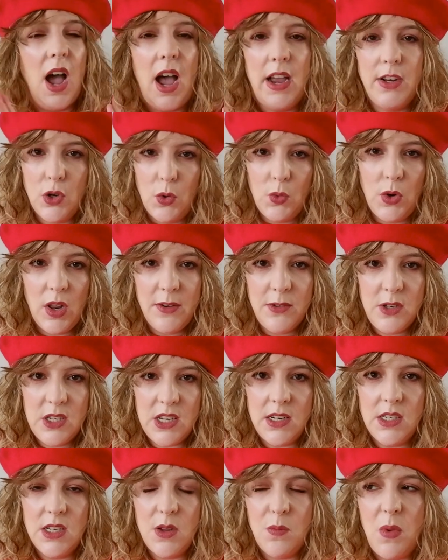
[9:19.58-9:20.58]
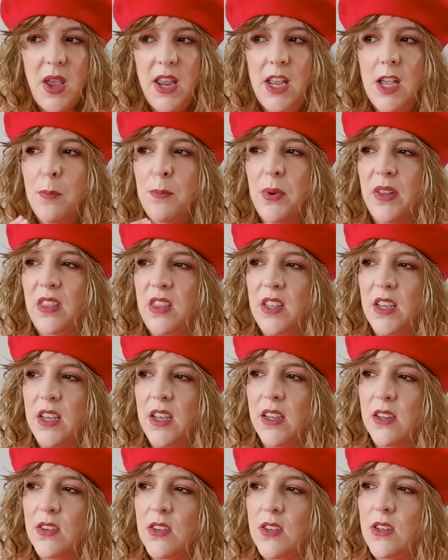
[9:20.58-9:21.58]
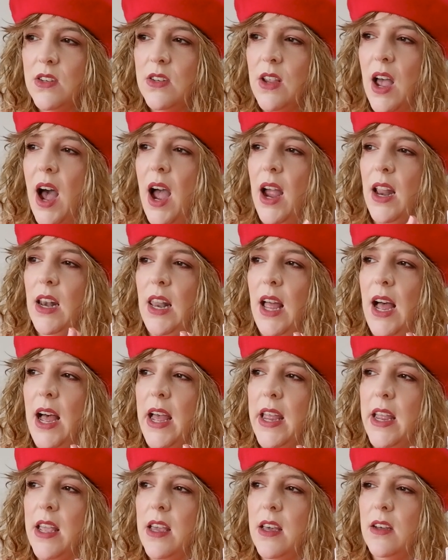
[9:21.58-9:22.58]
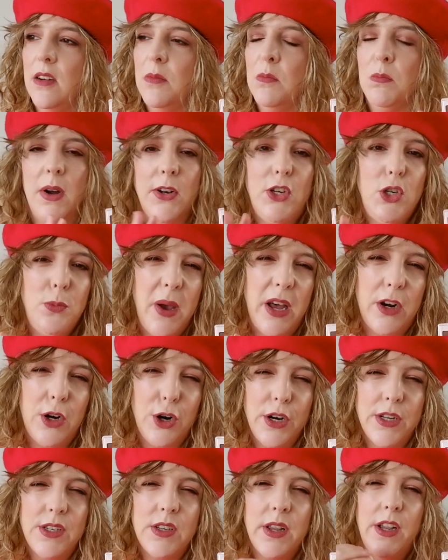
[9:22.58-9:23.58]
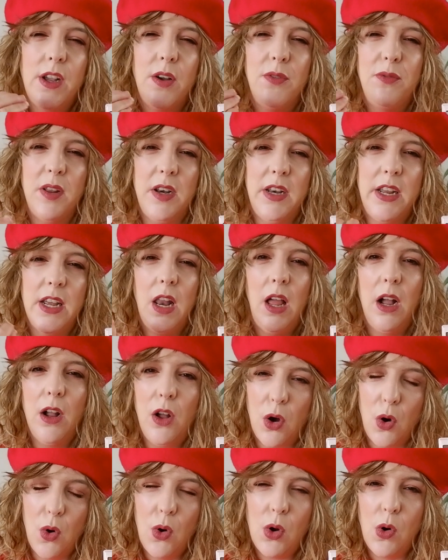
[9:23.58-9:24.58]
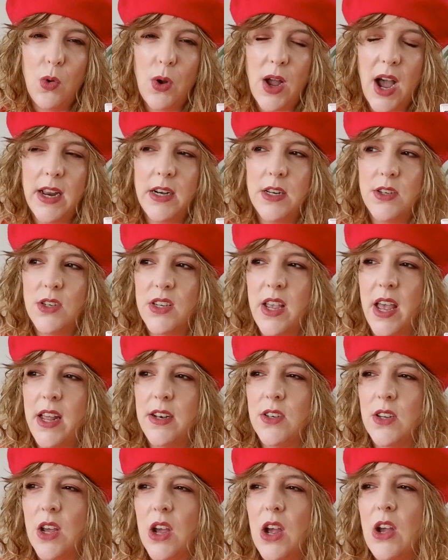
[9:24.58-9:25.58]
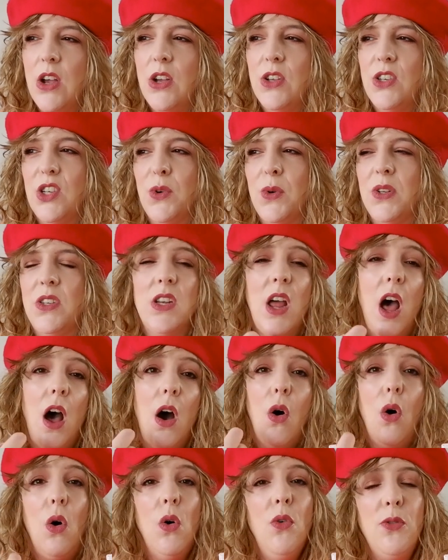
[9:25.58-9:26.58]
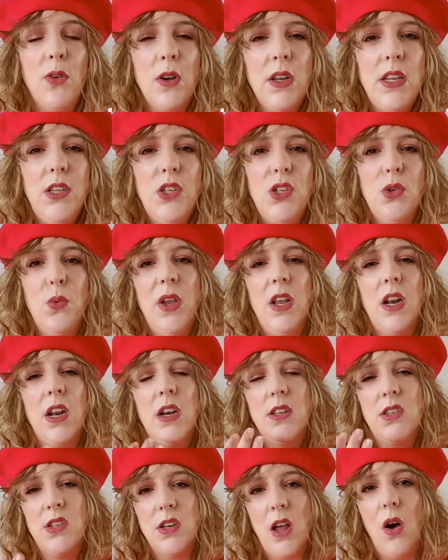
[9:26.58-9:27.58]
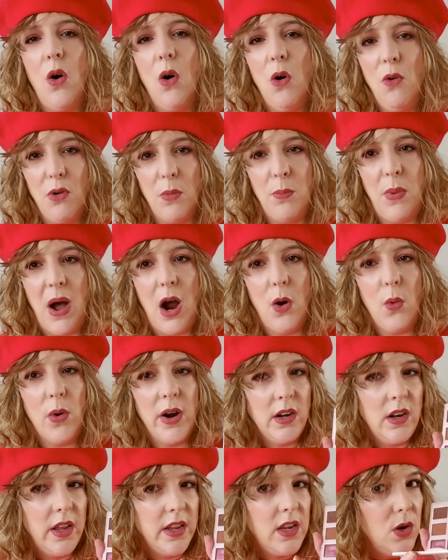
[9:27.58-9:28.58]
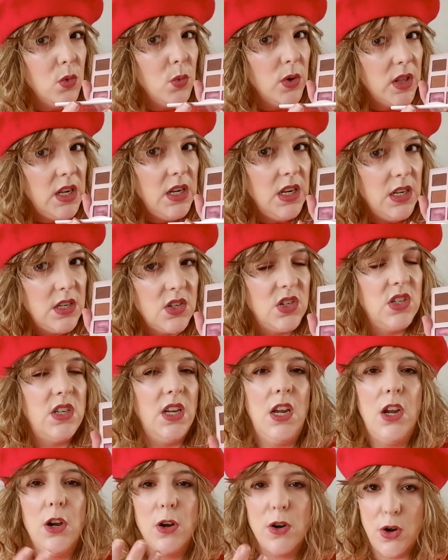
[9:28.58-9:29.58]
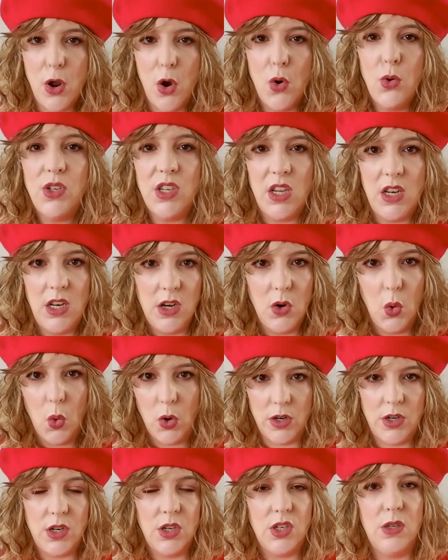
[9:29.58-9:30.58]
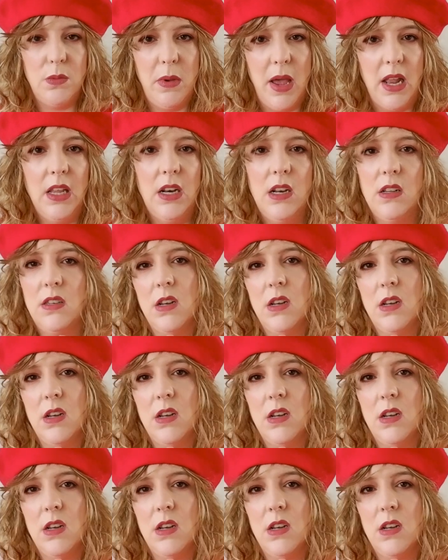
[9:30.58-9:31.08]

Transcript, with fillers: I don't love scented makeup, but this I like much better. It's like a vanilla cocoa kind of scent, so it's not overly sweet and it's not overpowering, like you really need to stick your nose in order to smell it.